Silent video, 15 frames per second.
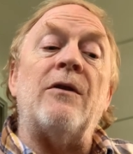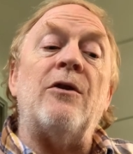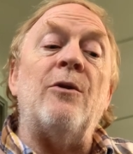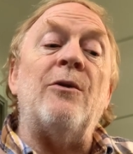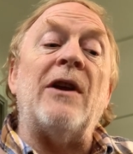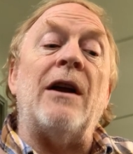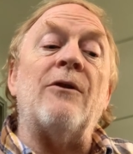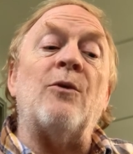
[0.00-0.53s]

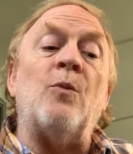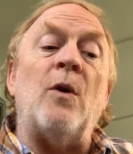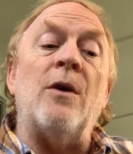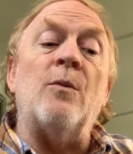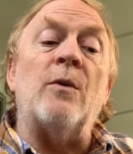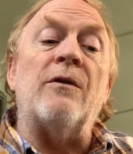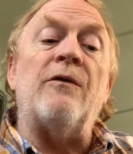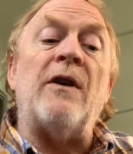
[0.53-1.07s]

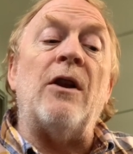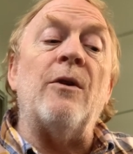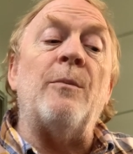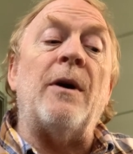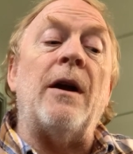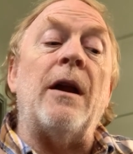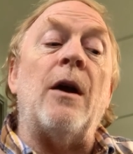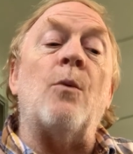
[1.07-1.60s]
2001 were followed
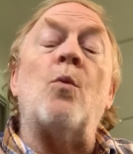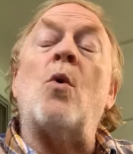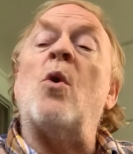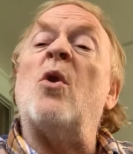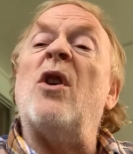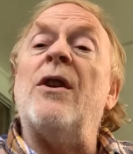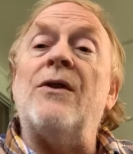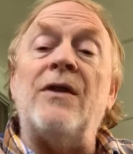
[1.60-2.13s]
by a
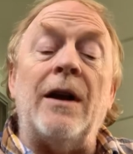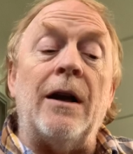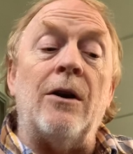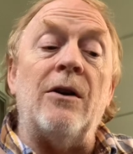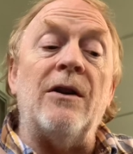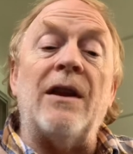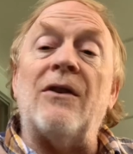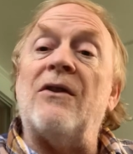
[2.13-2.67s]
war on
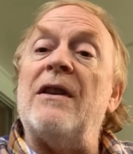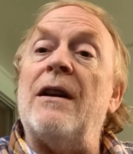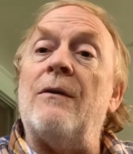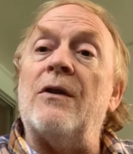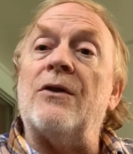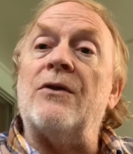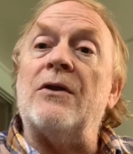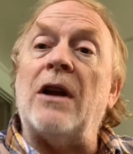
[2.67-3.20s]
terror that's
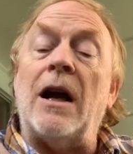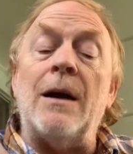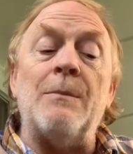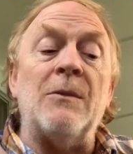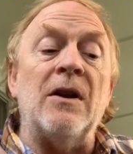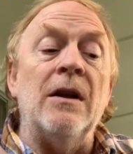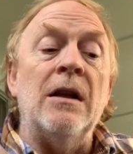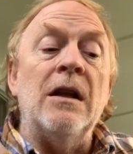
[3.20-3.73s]
never stopped.